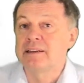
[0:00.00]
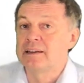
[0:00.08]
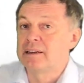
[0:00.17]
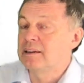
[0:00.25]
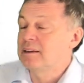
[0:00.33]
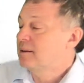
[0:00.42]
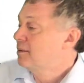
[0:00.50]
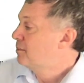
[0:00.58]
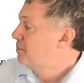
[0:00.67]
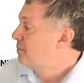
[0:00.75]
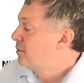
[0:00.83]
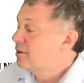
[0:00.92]
a
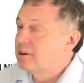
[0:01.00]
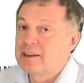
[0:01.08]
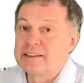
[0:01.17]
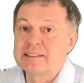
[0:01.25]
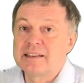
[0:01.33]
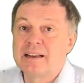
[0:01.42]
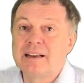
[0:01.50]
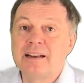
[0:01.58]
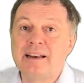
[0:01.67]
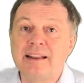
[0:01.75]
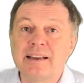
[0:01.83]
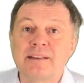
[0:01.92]
more or less
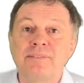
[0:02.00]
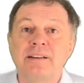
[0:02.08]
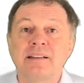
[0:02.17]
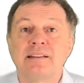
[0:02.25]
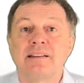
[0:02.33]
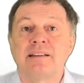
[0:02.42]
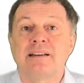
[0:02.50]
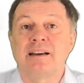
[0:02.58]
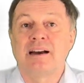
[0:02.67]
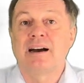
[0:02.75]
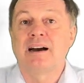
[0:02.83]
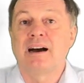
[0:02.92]
liquid
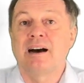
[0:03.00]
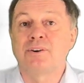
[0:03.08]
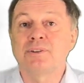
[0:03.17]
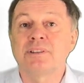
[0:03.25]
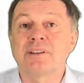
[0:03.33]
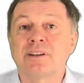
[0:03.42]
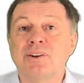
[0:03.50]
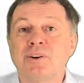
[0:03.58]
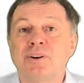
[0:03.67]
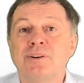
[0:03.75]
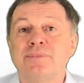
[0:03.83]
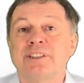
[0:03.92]
outer
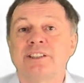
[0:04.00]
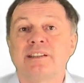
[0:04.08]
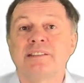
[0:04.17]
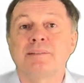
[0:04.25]
core, which has